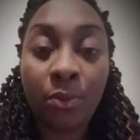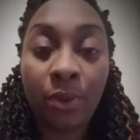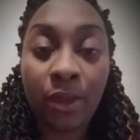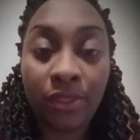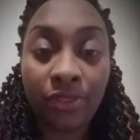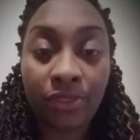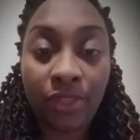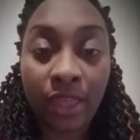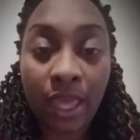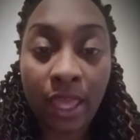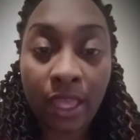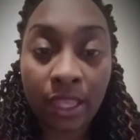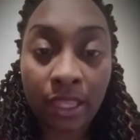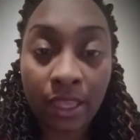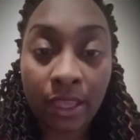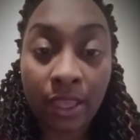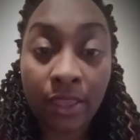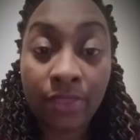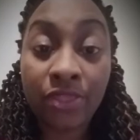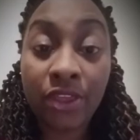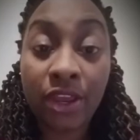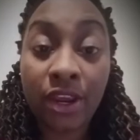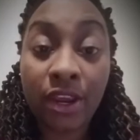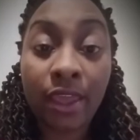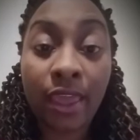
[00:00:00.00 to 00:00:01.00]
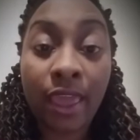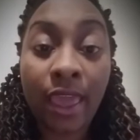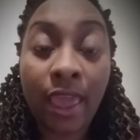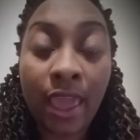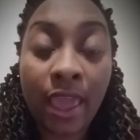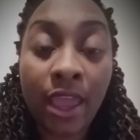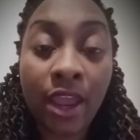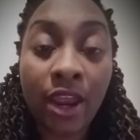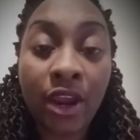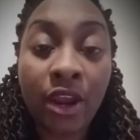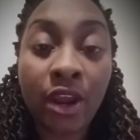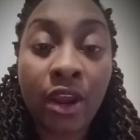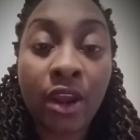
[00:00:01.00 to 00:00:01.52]
with their
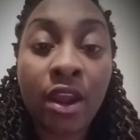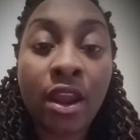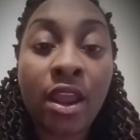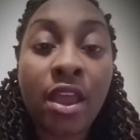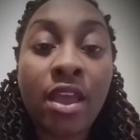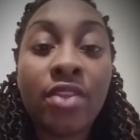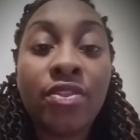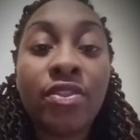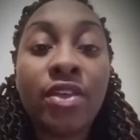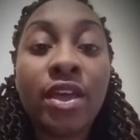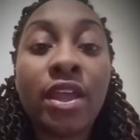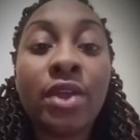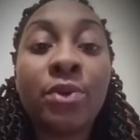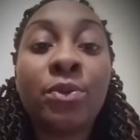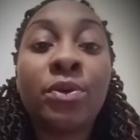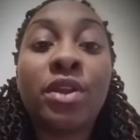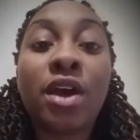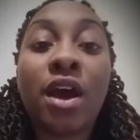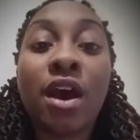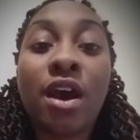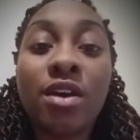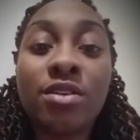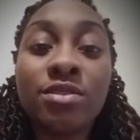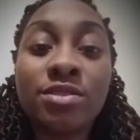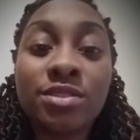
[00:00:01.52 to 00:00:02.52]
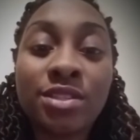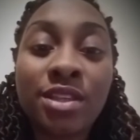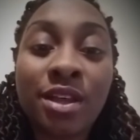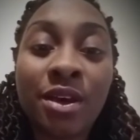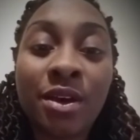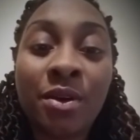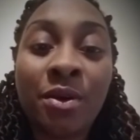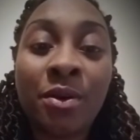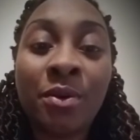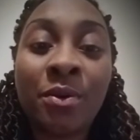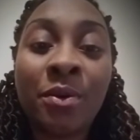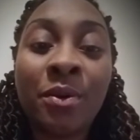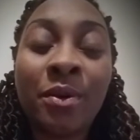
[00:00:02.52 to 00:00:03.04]
care, that would
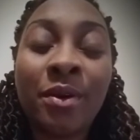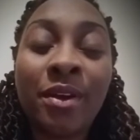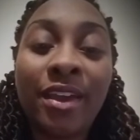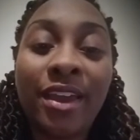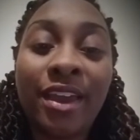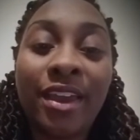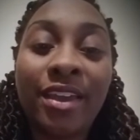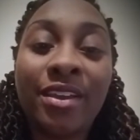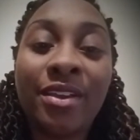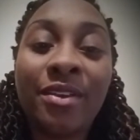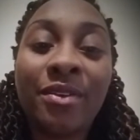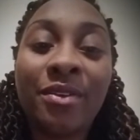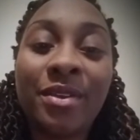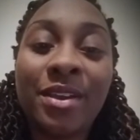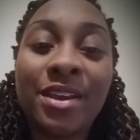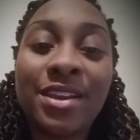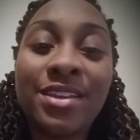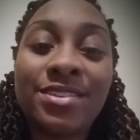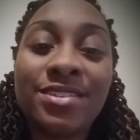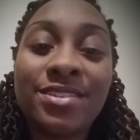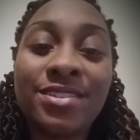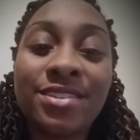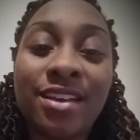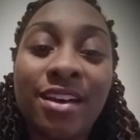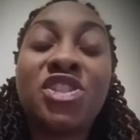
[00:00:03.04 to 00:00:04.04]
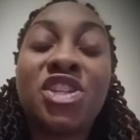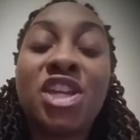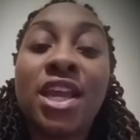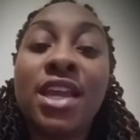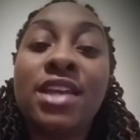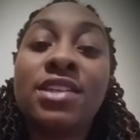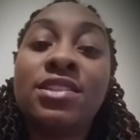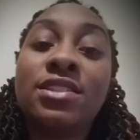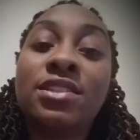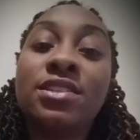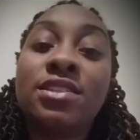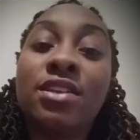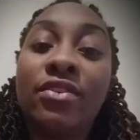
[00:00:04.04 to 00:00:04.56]
also increase
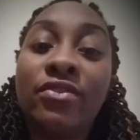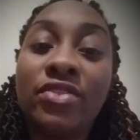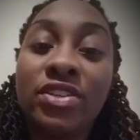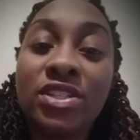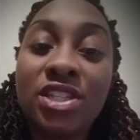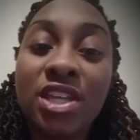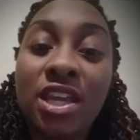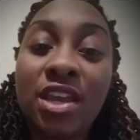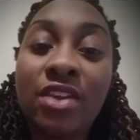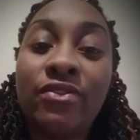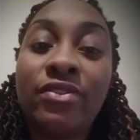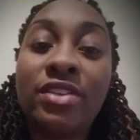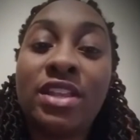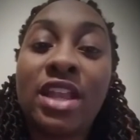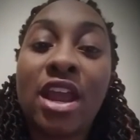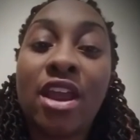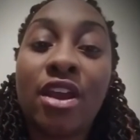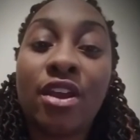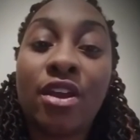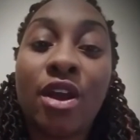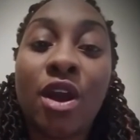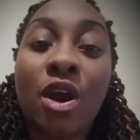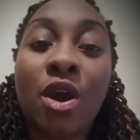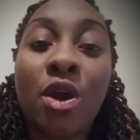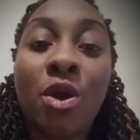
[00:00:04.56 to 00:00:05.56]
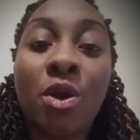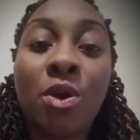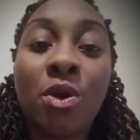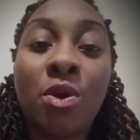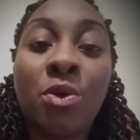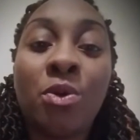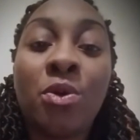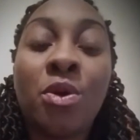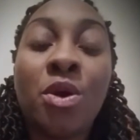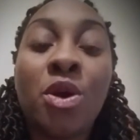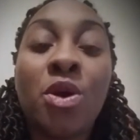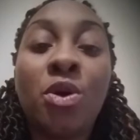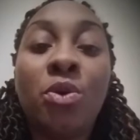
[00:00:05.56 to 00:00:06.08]
chances of achieving our
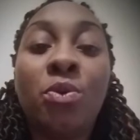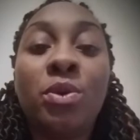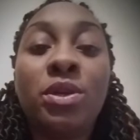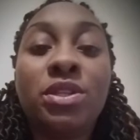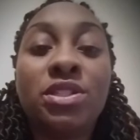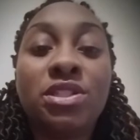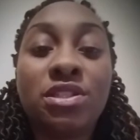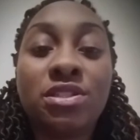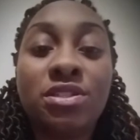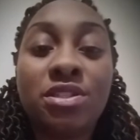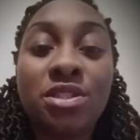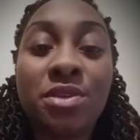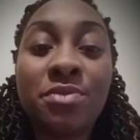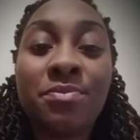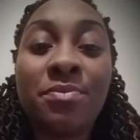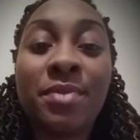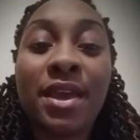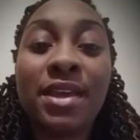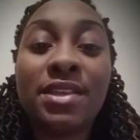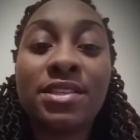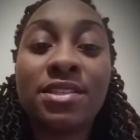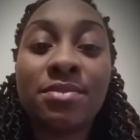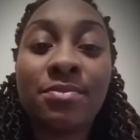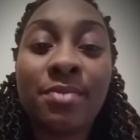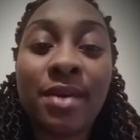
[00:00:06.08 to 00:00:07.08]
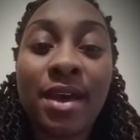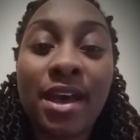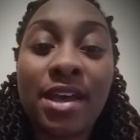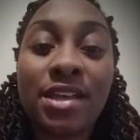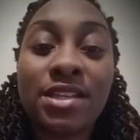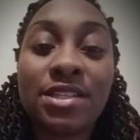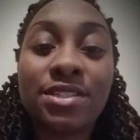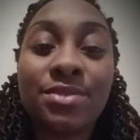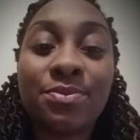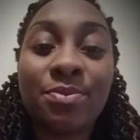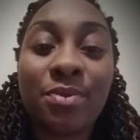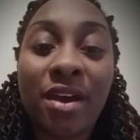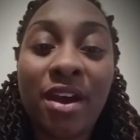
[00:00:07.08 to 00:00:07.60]
goal, which is to
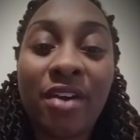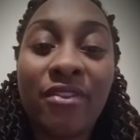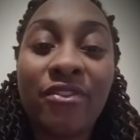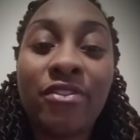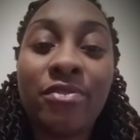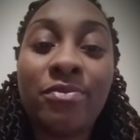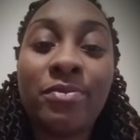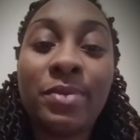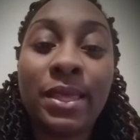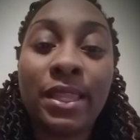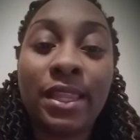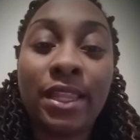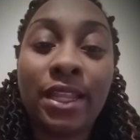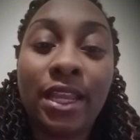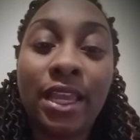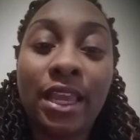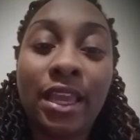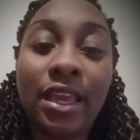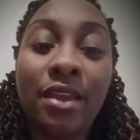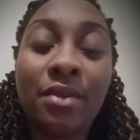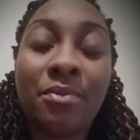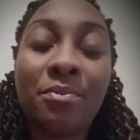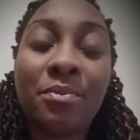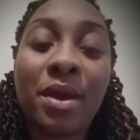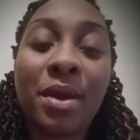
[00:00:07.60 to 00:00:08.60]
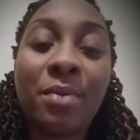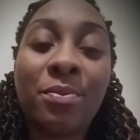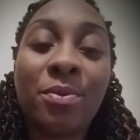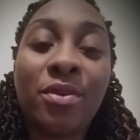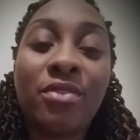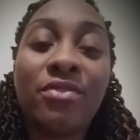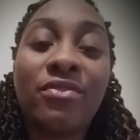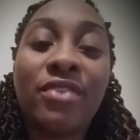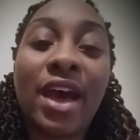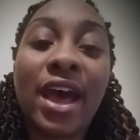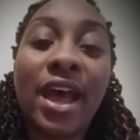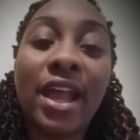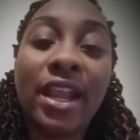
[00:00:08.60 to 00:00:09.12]
maximize profitability by
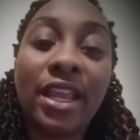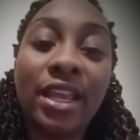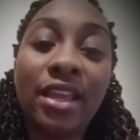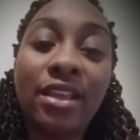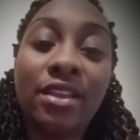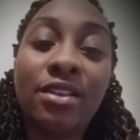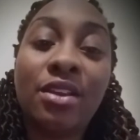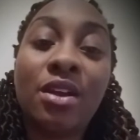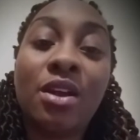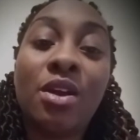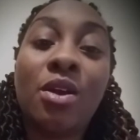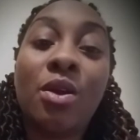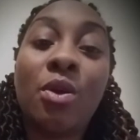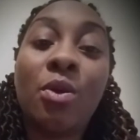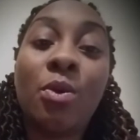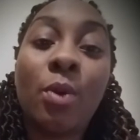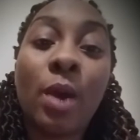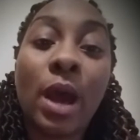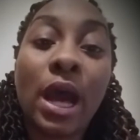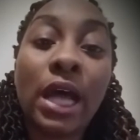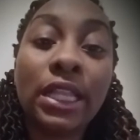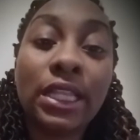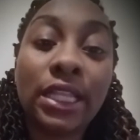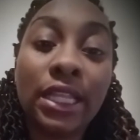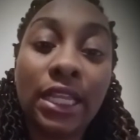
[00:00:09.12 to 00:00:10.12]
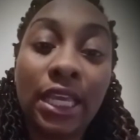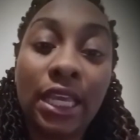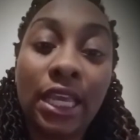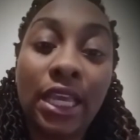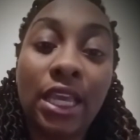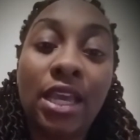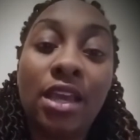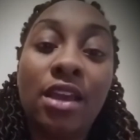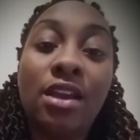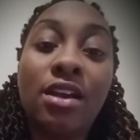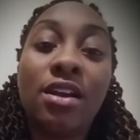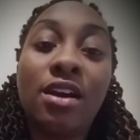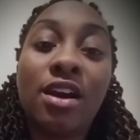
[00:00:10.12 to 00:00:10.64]
providing
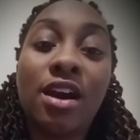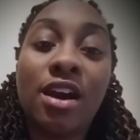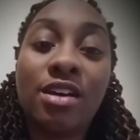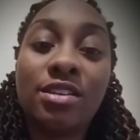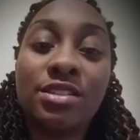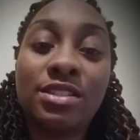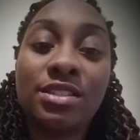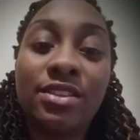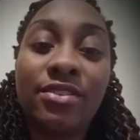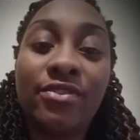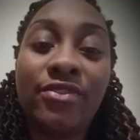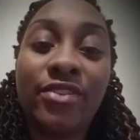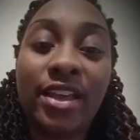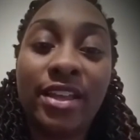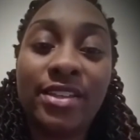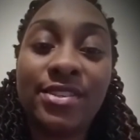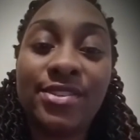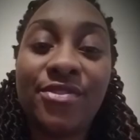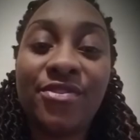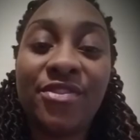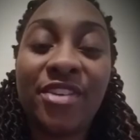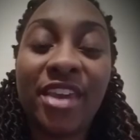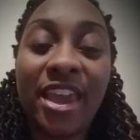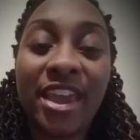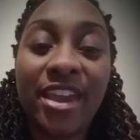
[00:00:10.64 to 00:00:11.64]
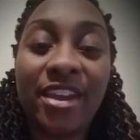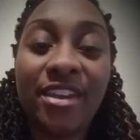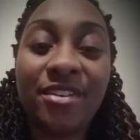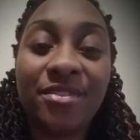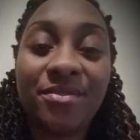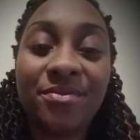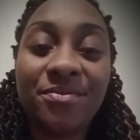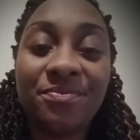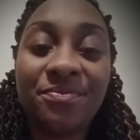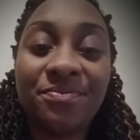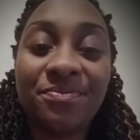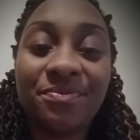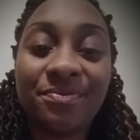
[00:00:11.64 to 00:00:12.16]
quality, cost-effective care.
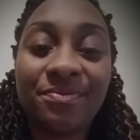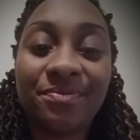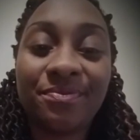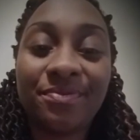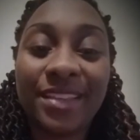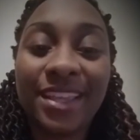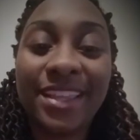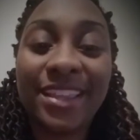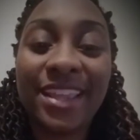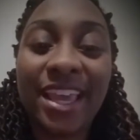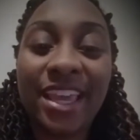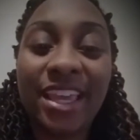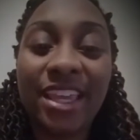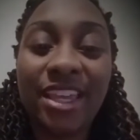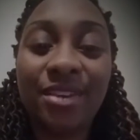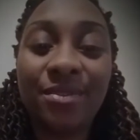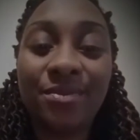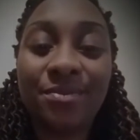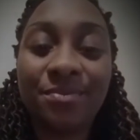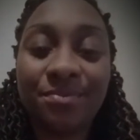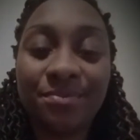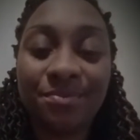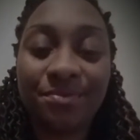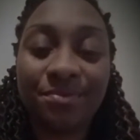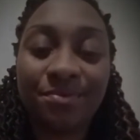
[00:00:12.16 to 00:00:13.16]
Thank you.